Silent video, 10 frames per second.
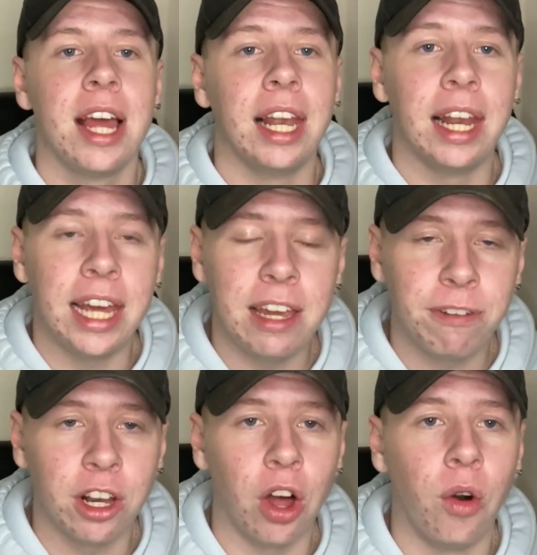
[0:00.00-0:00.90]
Leave
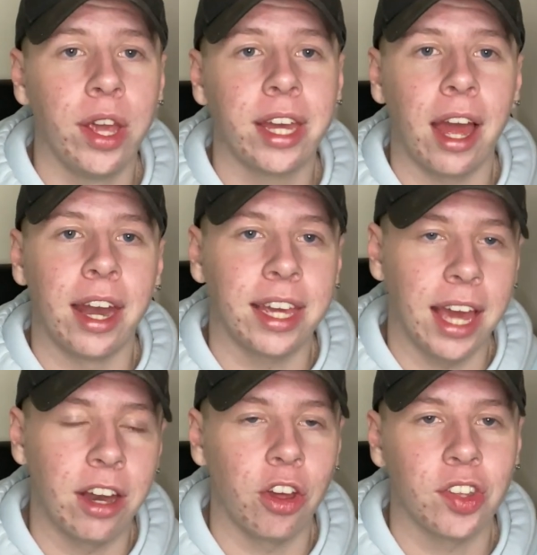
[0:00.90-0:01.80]
a like, and
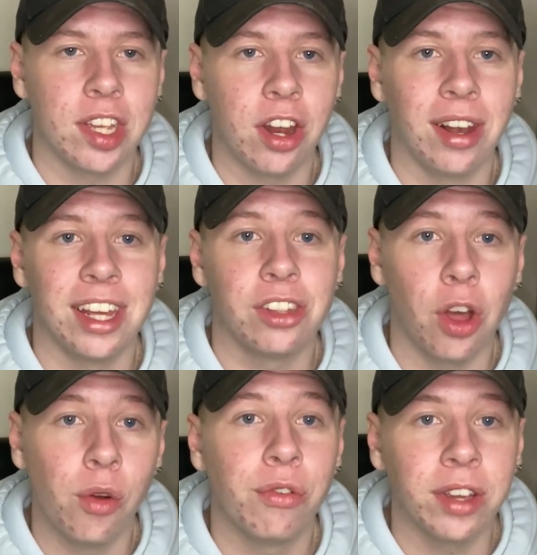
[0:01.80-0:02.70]
again, like I said earlier,
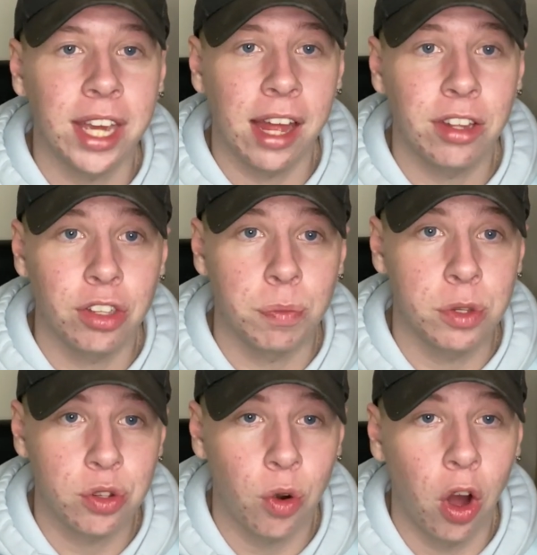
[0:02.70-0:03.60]
don't forget to
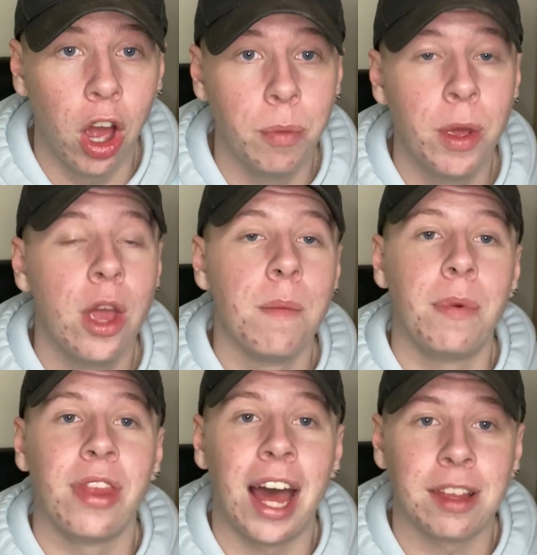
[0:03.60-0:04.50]
subscribe.
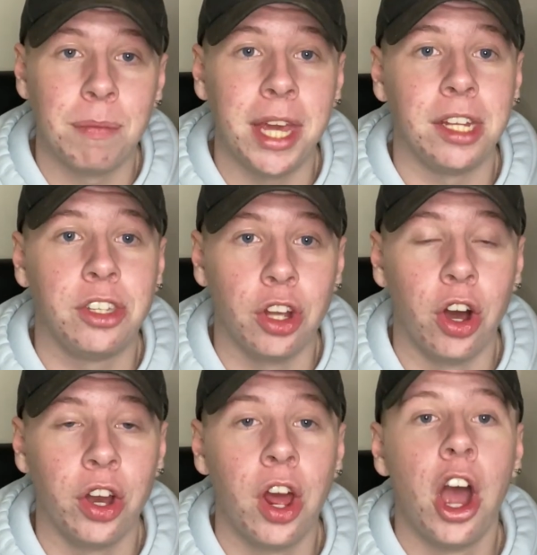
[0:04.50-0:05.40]
But that's me
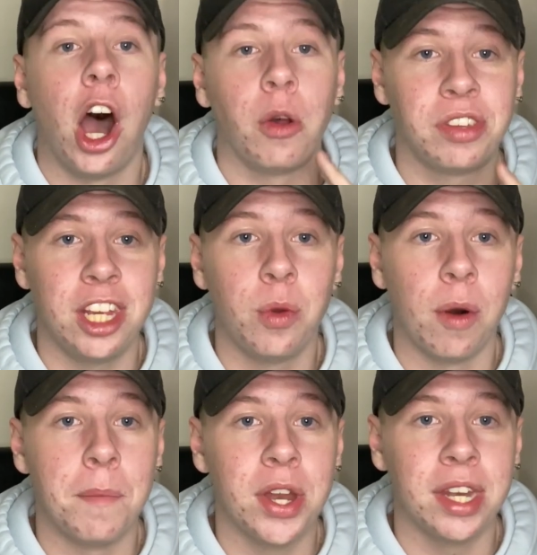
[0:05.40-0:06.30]
done. I'll see you
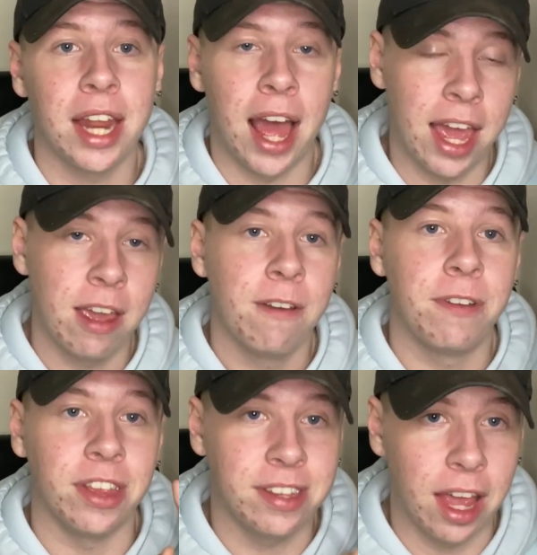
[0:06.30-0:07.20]
on Monday
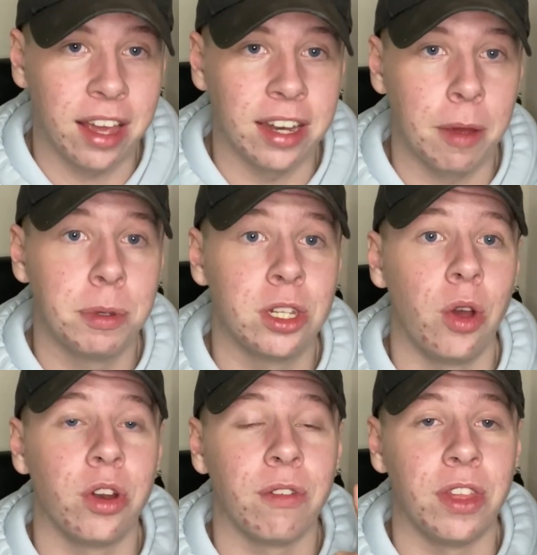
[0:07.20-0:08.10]
for the second
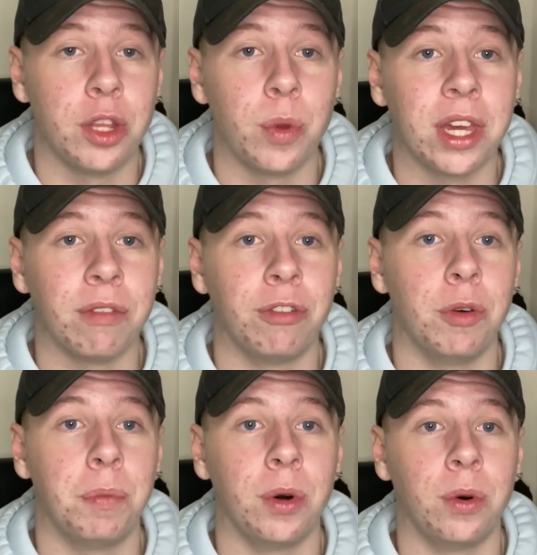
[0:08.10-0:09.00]
episode of This Week in
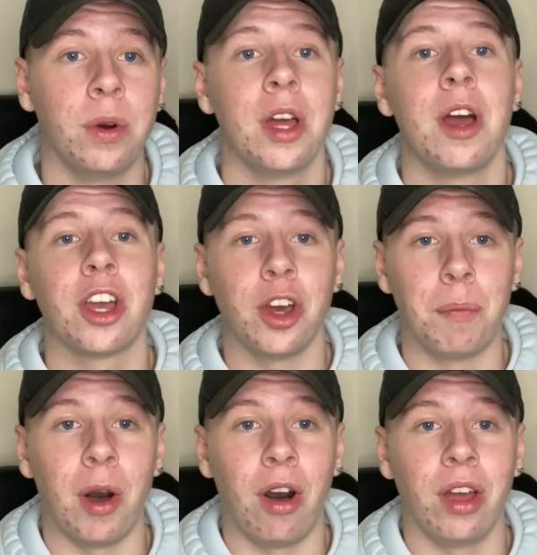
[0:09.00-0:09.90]
Football.
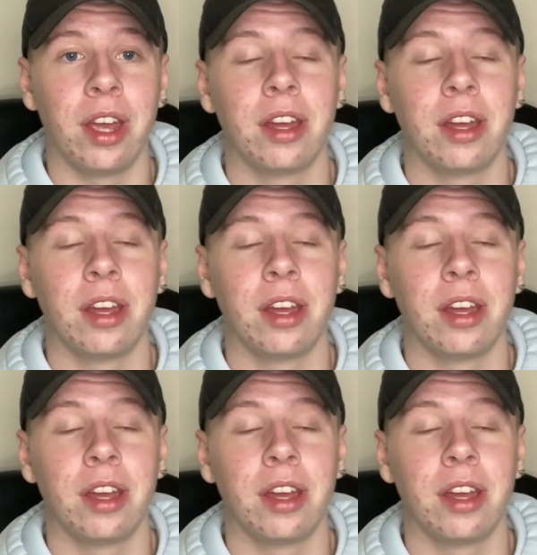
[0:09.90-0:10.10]
Goodbye.